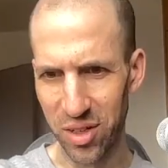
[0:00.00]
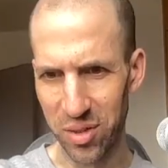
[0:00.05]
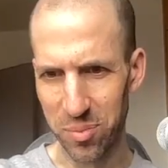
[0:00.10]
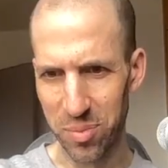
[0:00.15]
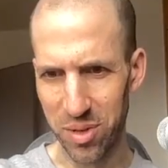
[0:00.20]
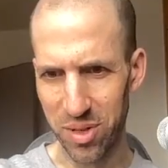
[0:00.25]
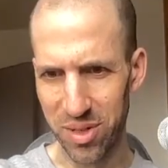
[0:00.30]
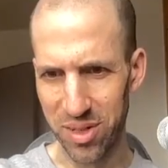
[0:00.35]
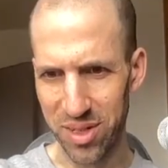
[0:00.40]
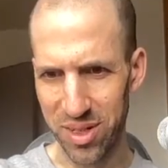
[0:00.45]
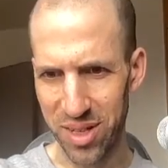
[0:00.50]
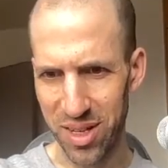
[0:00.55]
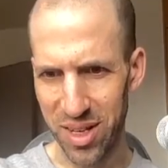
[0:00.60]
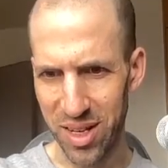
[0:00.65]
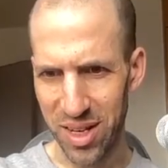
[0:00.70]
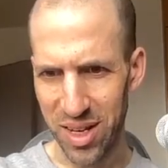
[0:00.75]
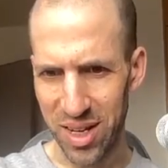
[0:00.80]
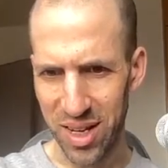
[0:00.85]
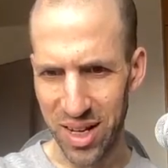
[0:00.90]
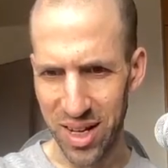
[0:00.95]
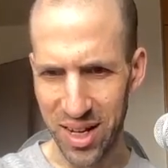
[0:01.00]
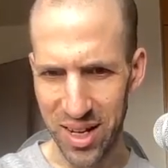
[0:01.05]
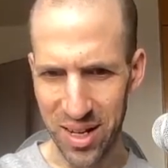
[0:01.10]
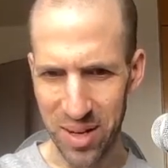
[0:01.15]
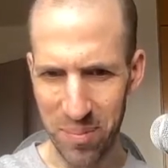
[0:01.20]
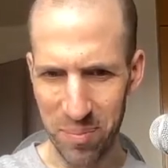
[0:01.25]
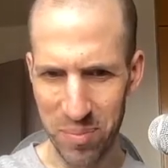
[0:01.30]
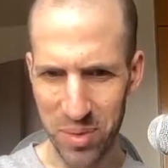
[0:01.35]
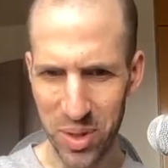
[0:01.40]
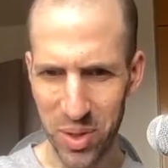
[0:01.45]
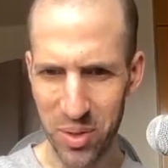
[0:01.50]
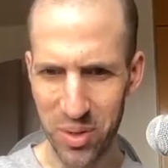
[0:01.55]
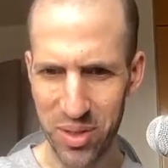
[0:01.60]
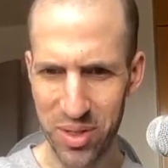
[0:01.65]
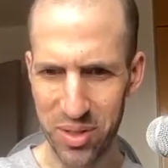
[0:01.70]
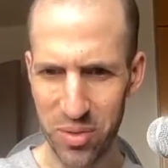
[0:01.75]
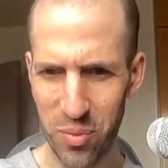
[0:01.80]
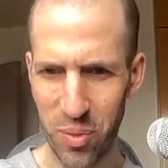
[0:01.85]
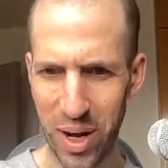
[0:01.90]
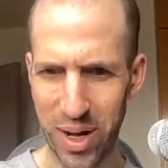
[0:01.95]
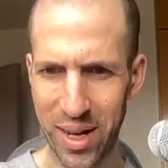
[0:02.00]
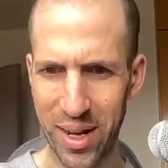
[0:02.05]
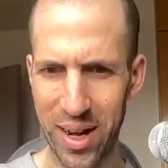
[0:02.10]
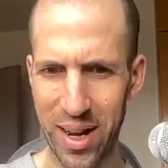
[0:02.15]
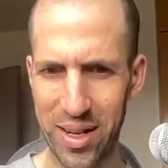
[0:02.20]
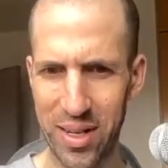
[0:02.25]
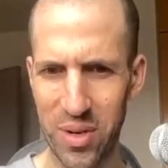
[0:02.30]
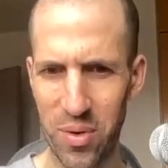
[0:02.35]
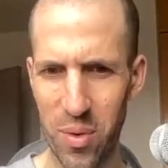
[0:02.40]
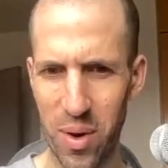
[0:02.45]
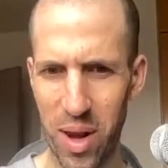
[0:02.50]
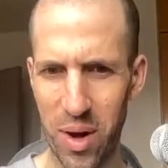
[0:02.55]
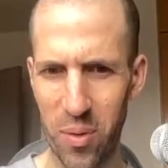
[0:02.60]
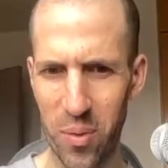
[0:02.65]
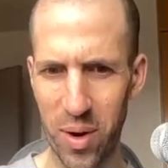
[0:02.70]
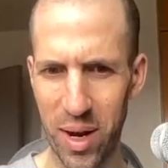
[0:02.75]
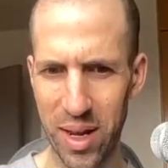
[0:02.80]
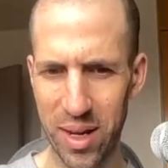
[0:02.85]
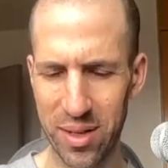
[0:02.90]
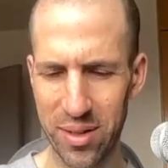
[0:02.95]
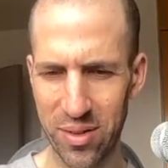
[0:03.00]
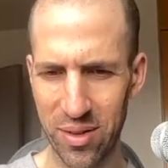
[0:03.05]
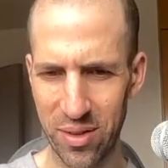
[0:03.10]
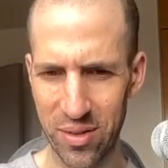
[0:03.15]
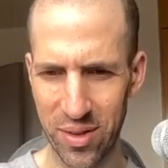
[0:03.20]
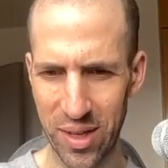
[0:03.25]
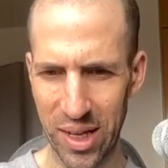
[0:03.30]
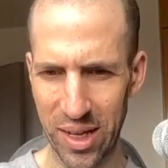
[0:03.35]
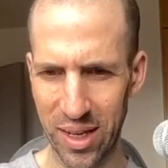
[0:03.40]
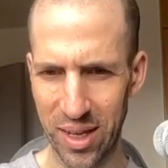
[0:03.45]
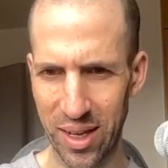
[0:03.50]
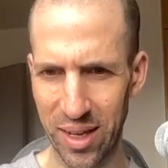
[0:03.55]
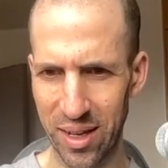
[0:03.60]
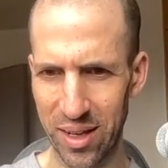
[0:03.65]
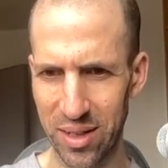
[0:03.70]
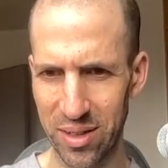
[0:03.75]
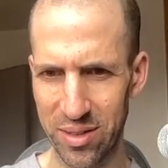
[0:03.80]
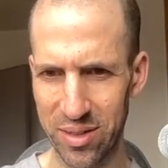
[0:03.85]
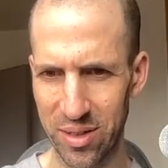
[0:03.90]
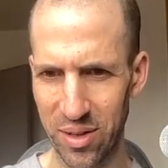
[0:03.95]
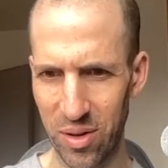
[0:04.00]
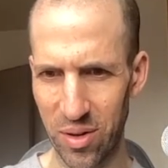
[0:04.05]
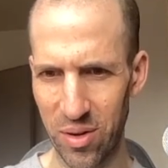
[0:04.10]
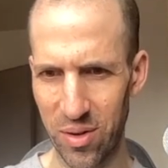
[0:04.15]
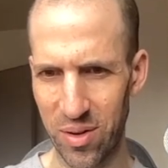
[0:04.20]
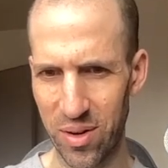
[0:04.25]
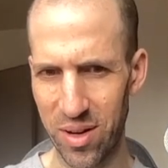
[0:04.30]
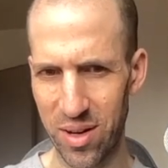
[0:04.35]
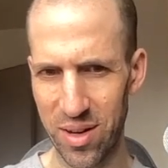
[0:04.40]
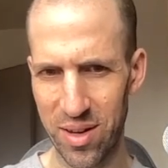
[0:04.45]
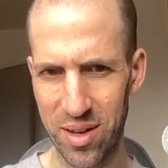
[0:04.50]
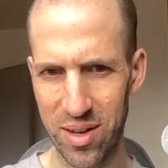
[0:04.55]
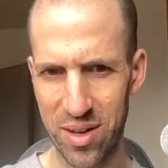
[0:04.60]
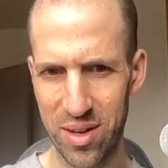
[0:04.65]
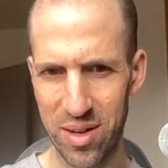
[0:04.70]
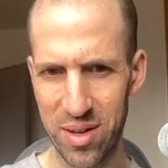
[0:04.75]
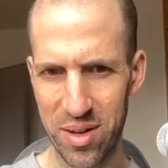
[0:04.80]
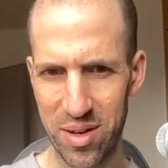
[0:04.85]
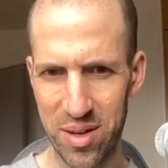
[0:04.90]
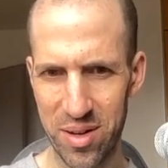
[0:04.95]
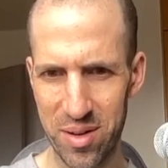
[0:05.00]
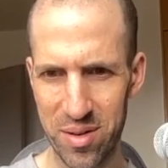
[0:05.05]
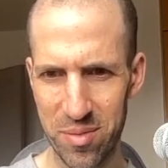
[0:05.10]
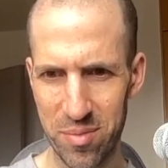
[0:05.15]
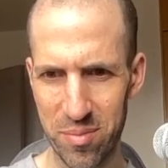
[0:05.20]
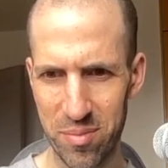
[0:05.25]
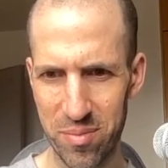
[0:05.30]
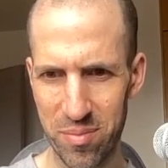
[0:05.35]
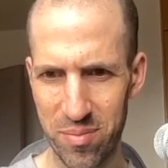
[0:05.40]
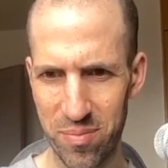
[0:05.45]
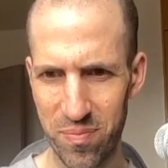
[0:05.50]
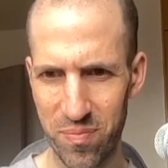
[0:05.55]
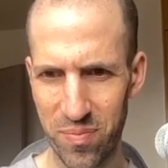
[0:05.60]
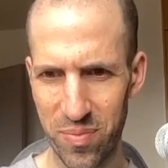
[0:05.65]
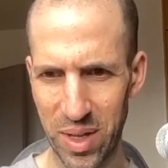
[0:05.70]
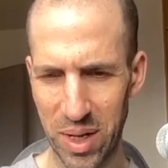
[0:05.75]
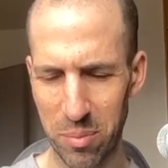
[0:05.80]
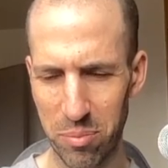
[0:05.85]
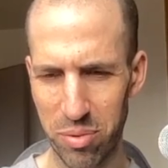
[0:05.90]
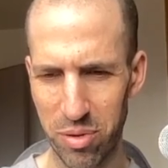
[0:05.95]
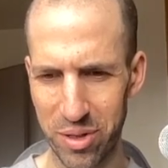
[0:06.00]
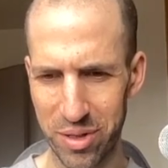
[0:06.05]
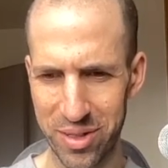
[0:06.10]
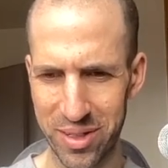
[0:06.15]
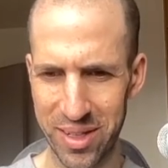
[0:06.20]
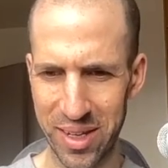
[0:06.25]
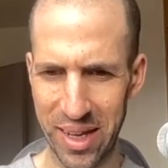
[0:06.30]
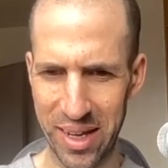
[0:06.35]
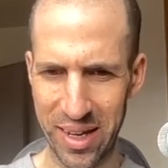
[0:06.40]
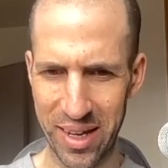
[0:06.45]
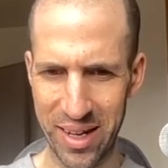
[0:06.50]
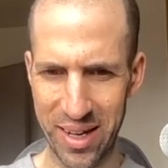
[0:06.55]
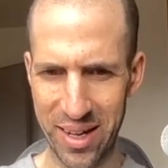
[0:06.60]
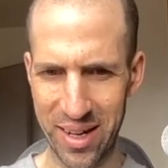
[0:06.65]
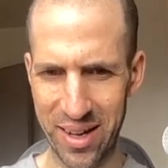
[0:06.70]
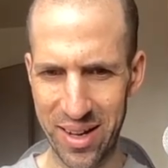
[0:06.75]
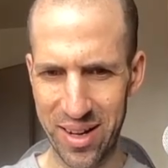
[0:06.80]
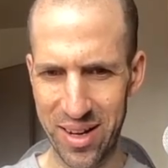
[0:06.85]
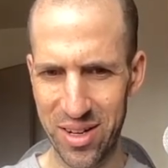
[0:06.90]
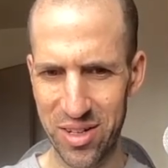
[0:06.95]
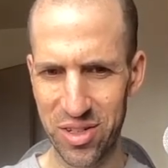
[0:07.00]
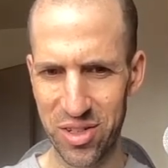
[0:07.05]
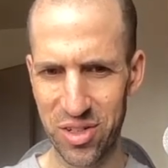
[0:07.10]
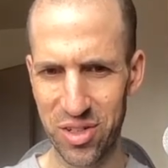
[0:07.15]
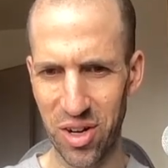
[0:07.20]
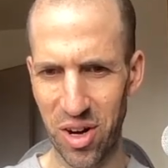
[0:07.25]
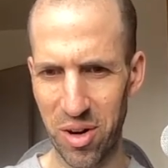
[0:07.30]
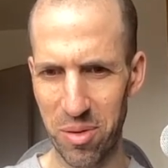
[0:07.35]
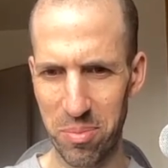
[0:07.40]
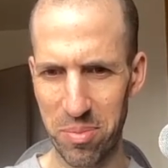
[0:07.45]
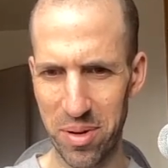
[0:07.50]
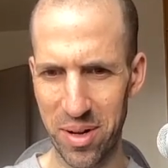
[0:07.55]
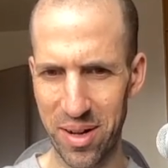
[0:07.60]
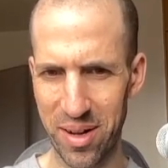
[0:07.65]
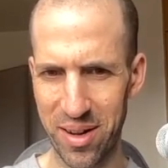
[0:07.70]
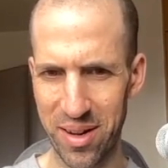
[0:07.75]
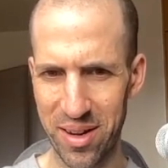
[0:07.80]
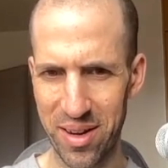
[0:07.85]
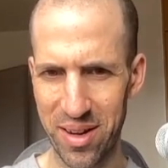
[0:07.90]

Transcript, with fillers: Burns. Um, you just recognize it right away because his inking is so like pristine and sharp and